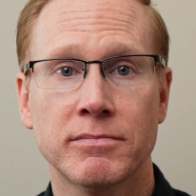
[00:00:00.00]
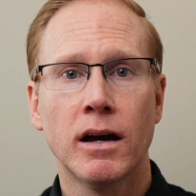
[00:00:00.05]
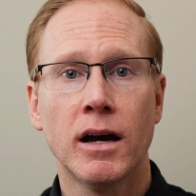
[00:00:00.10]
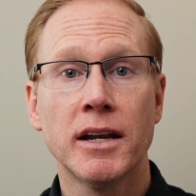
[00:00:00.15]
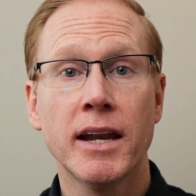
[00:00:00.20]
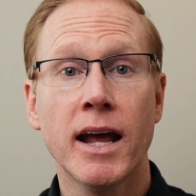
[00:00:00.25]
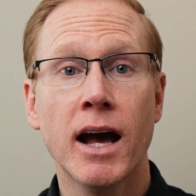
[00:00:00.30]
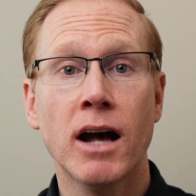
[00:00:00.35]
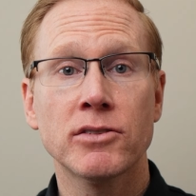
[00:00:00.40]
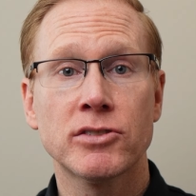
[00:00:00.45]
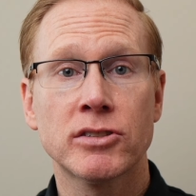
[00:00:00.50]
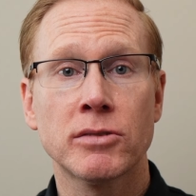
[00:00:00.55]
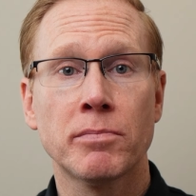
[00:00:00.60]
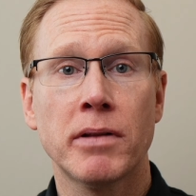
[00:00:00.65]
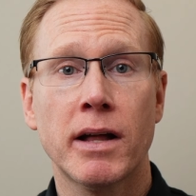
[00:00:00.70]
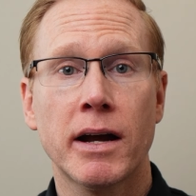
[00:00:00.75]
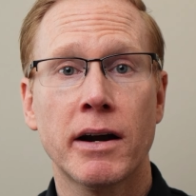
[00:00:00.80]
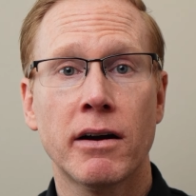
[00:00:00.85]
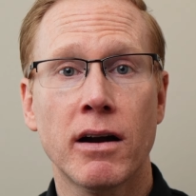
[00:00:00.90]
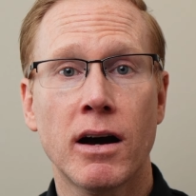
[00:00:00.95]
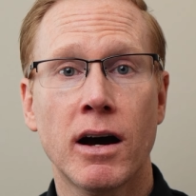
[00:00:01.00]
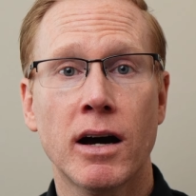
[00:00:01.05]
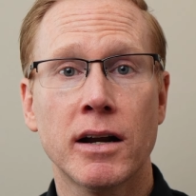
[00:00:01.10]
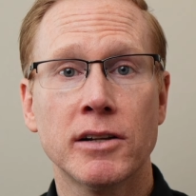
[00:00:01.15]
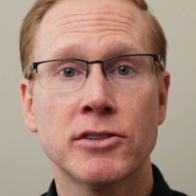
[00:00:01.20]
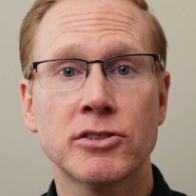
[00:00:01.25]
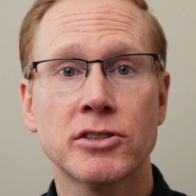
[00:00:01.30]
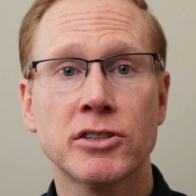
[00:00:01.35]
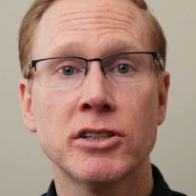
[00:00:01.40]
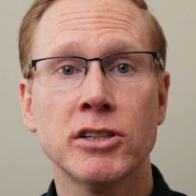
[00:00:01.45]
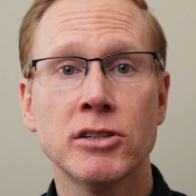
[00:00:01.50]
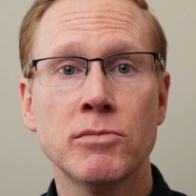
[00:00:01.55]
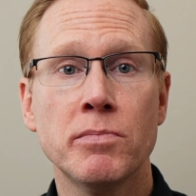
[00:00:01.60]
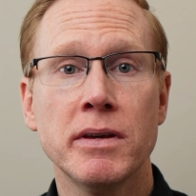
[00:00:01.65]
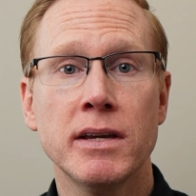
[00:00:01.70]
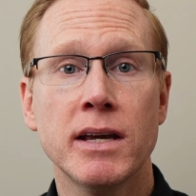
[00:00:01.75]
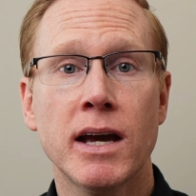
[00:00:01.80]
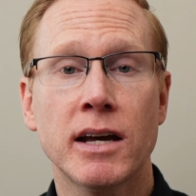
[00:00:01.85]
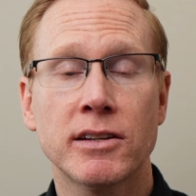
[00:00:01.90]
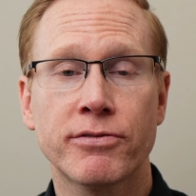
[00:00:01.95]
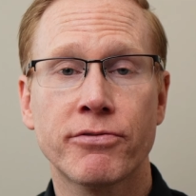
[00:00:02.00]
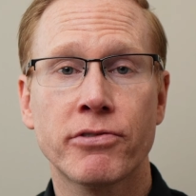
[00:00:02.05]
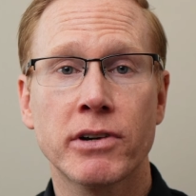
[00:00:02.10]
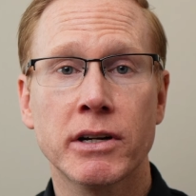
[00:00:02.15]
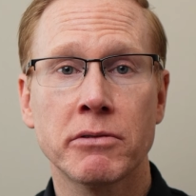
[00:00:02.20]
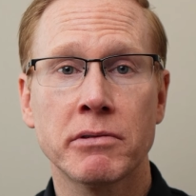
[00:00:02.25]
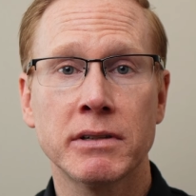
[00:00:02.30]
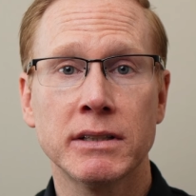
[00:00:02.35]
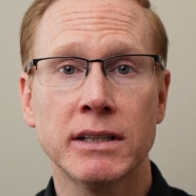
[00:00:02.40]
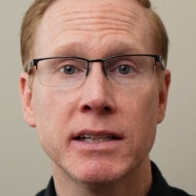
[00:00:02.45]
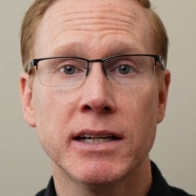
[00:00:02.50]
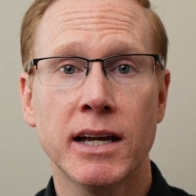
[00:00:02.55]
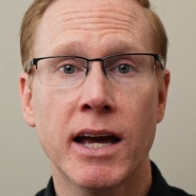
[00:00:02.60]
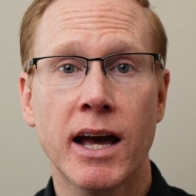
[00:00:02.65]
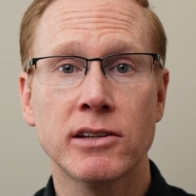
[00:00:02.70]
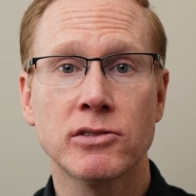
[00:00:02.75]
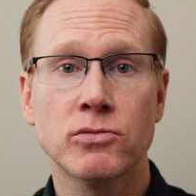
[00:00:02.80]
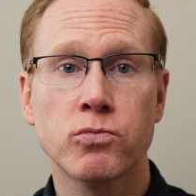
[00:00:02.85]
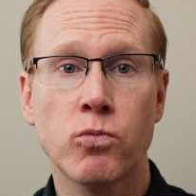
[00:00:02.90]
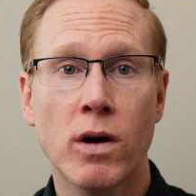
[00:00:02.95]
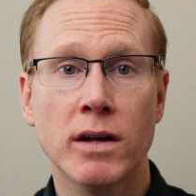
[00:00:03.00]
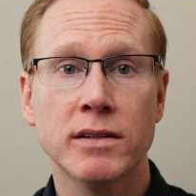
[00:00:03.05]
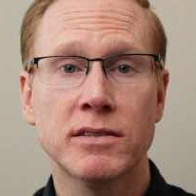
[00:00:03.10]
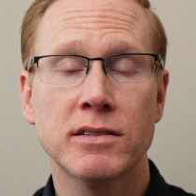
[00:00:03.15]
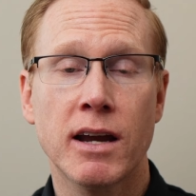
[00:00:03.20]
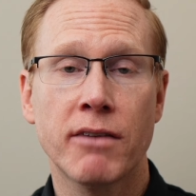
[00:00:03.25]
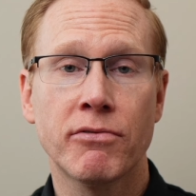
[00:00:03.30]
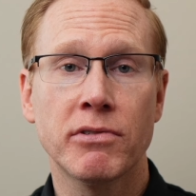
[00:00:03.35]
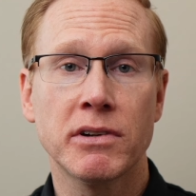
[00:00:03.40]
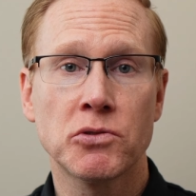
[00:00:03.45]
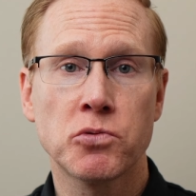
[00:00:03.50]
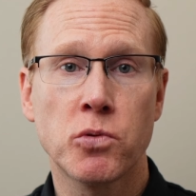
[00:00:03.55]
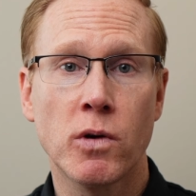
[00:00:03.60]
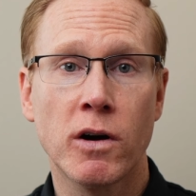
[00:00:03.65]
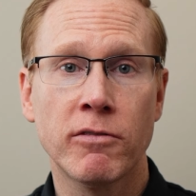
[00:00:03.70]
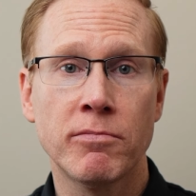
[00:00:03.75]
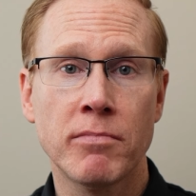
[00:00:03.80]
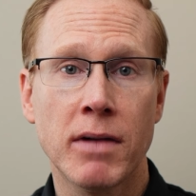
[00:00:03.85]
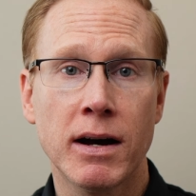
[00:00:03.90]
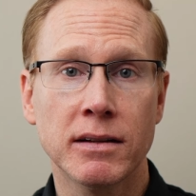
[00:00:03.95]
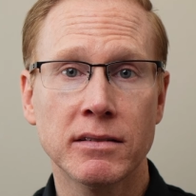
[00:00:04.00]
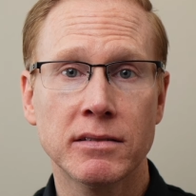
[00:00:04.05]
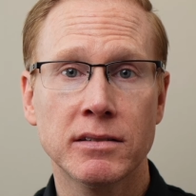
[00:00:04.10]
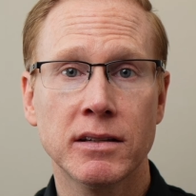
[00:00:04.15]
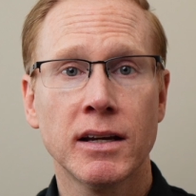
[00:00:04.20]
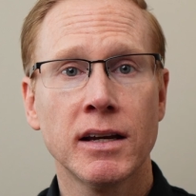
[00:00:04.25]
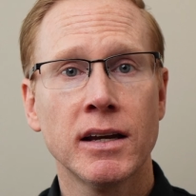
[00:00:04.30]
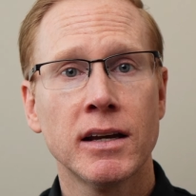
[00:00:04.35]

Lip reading: Announced supplier audits could be as frequently as once every 12 months,